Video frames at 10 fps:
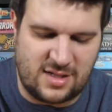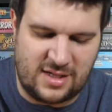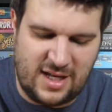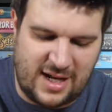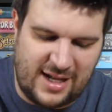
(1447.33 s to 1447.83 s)

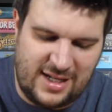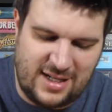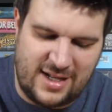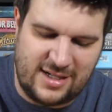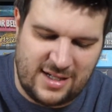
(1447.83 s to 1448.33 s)
Again, I
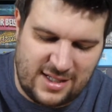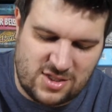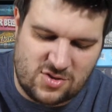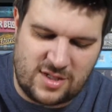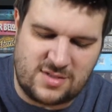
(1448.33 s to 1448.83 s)
cannot
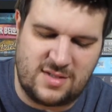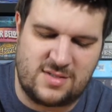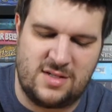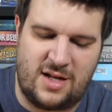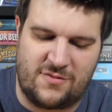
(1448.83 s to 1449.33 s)
stress this
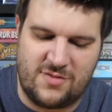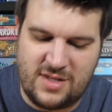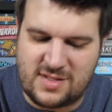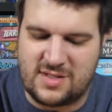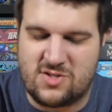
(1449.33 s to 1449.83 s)
enough.
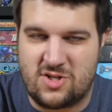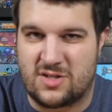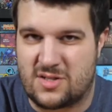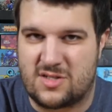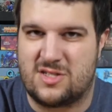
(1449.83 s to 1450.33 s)
This is
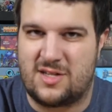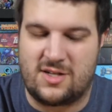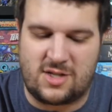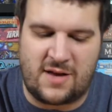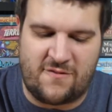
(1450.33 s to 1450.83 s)
just
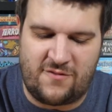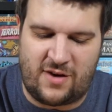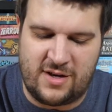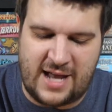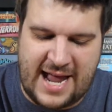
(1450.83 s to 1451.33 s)
such a
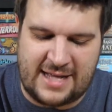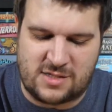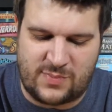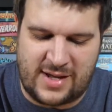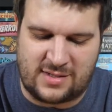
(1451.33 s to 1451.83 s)
fun
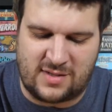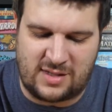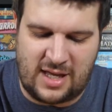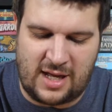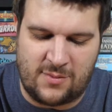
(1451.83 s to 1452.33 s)
aspect of the
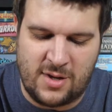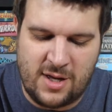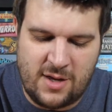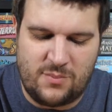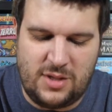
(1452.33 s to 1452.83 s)
game.
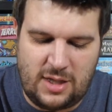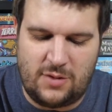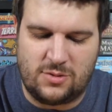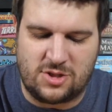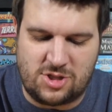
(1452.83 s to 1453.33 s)
Being
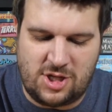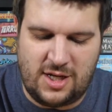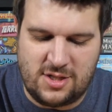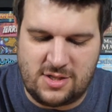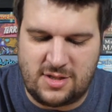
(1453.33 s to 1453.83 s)
able to
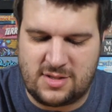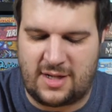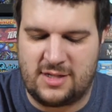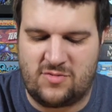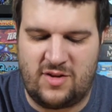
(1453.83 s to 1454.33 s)
change these
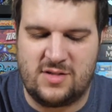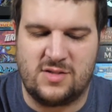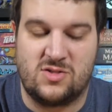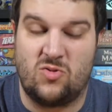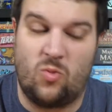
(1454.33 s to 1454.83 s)
dice
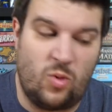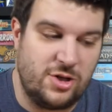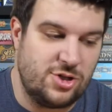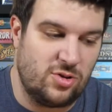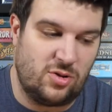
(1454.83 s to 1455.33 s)
faces to
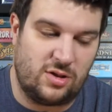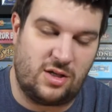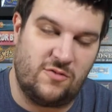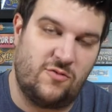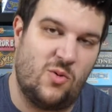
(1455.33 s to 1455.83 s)
what you're
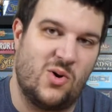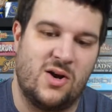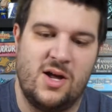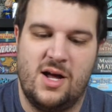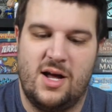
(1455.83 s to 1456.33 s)
looking for,
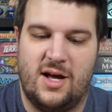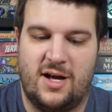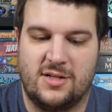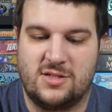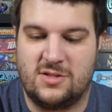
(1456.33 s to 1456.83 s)

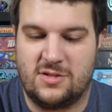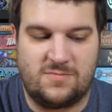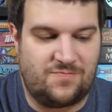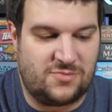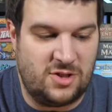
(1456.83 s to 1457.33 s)
to
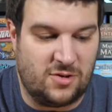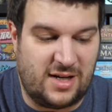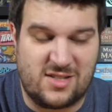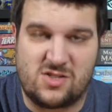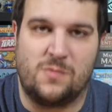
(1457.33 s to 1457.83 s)

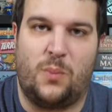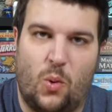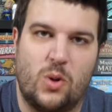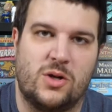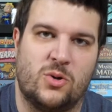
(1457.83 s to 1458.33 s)
kind of
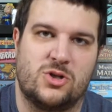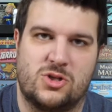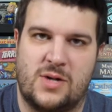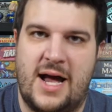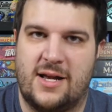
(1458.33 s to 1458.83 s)
support your
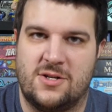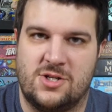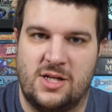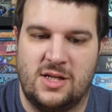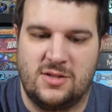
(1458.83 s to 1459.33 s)

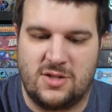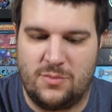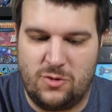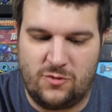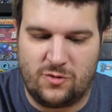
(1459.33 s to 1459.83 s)
strategy to
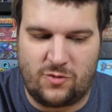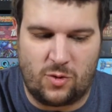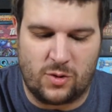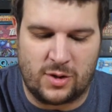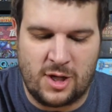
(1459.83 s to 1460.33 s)
move you
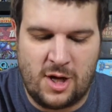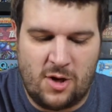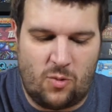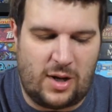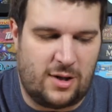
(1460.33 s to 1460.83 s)
forward.
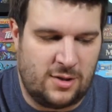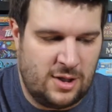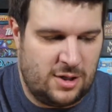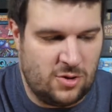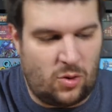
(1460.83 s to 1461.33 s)
While
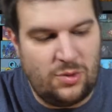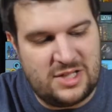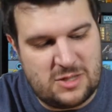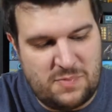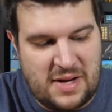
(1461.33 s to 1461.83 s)
you're only
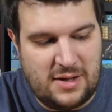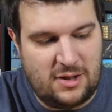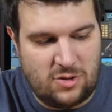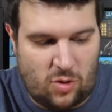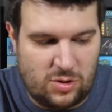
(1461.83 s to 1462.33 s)

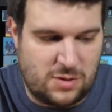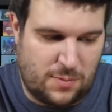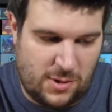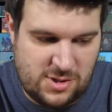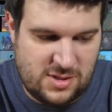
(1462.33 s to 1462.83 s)
spending gold to
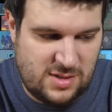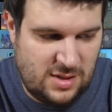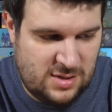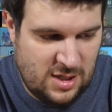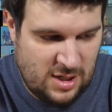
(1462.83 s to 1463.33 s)
purchase
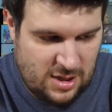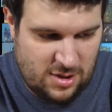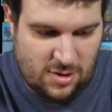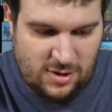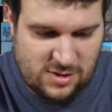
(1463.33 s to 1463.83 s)
these,
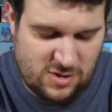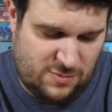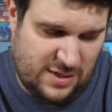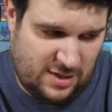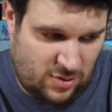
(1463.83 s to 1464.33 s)
you're also
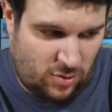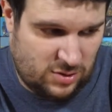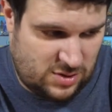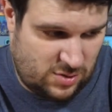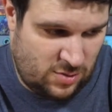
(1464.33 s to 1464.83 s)
spending
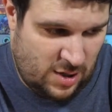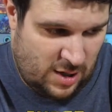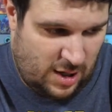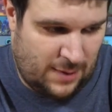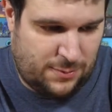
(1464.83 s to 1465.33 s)
gold to
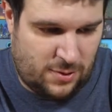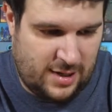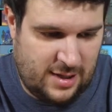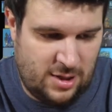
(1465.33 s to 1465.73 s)
upgrade.